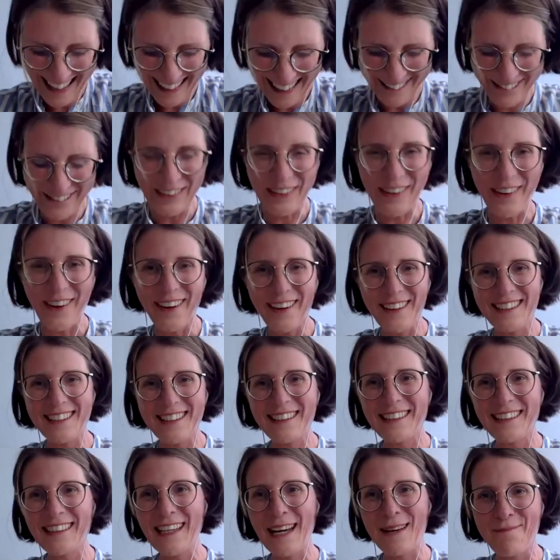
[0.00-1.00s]
Because
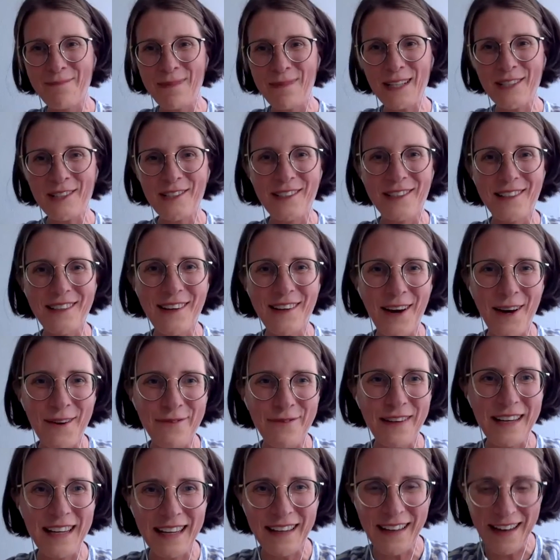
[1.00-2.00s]
the ambition of
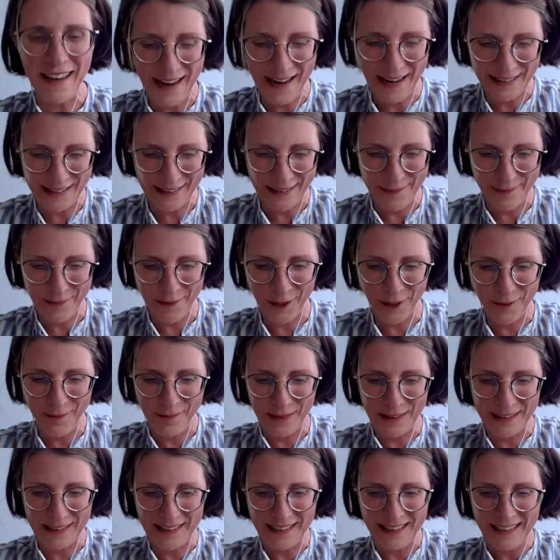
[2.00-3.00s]
HERA at the
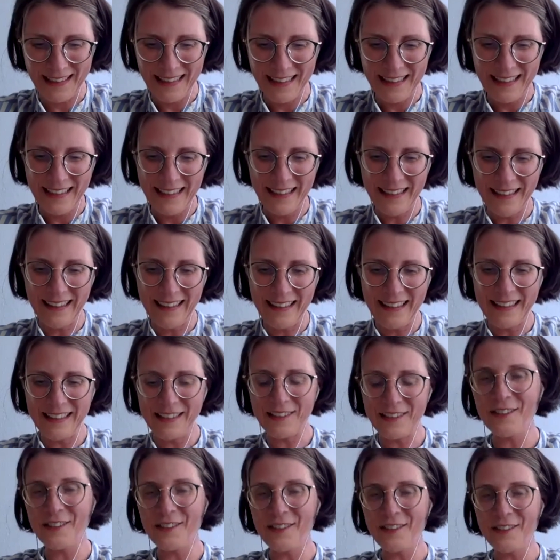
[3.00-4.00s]
moment
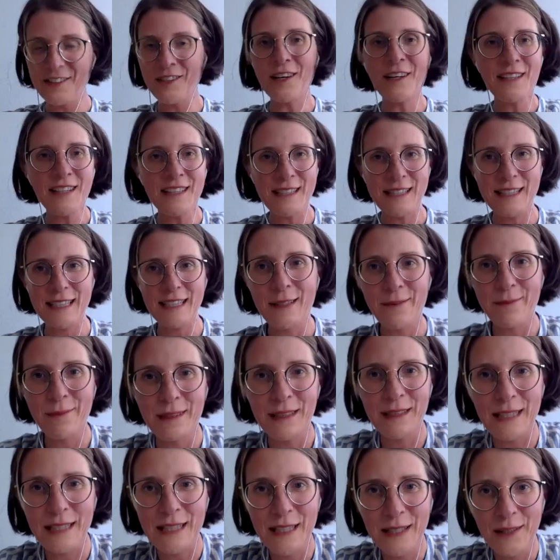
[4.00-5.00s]
is not in sync
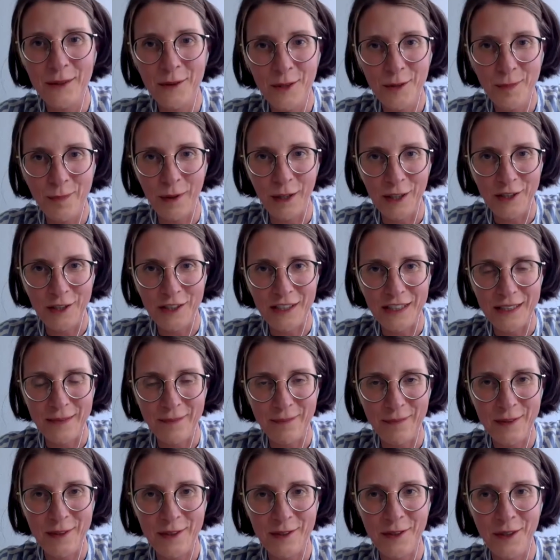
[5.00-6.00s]
with the EU's budget.
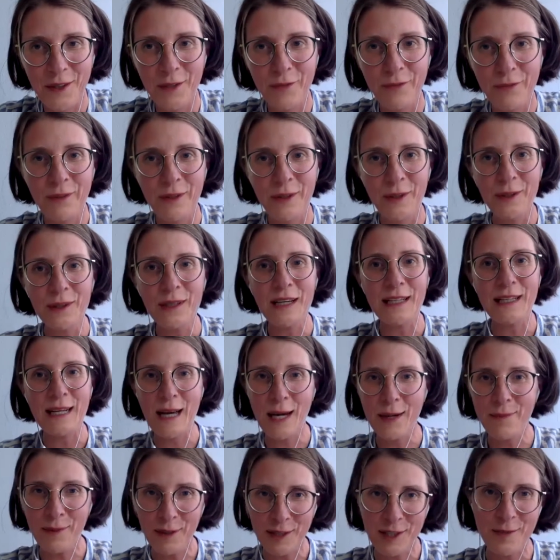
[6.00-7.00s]
So if we look at
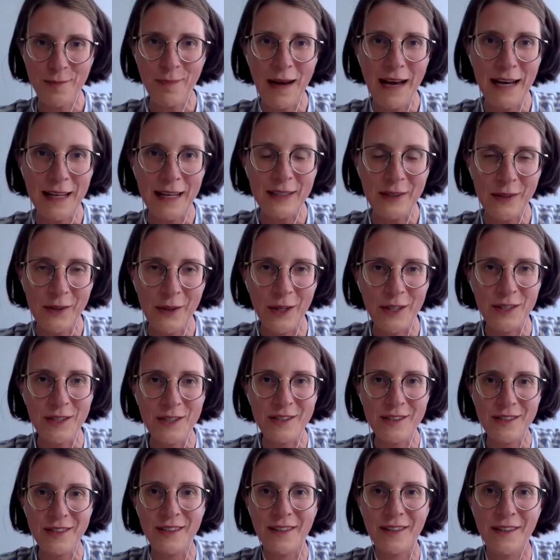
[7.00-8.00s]
how much BARDA
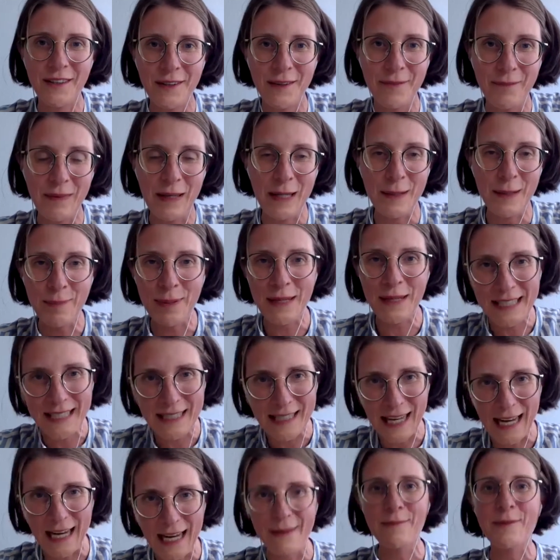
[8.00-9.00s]
costs in
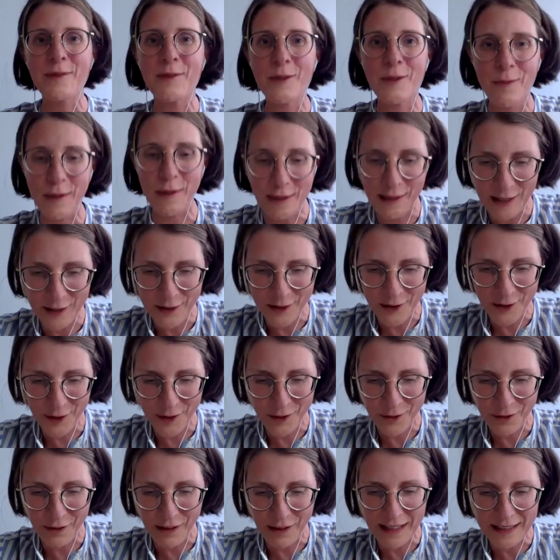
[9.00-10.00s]
peacetime, so when there's no
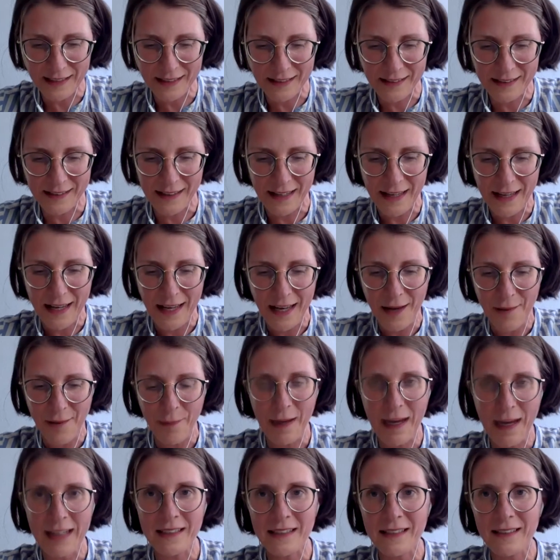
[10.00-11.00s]
crisis,
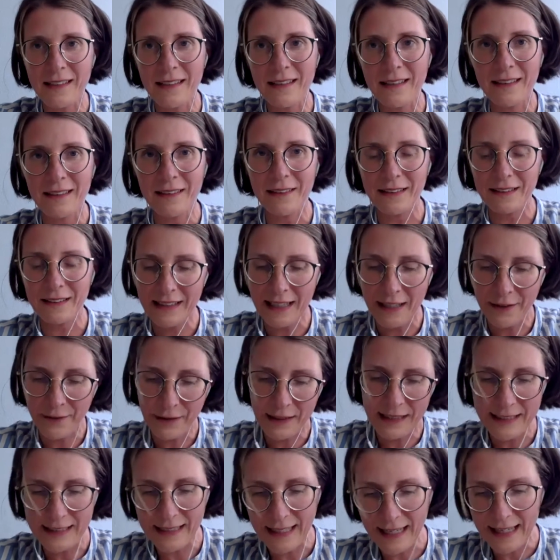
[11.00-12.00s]
BARDA
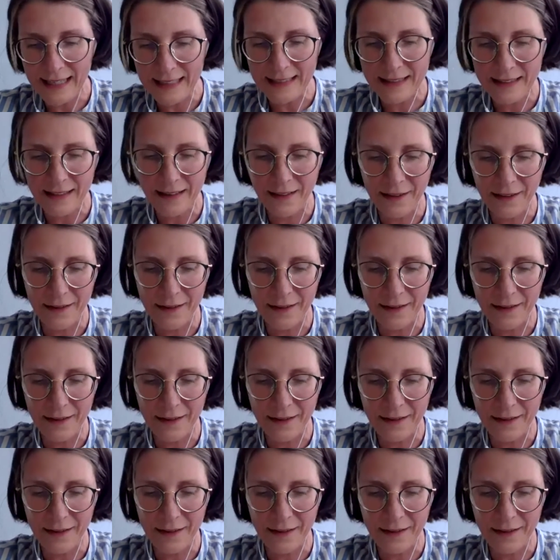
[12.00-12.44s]
generally gets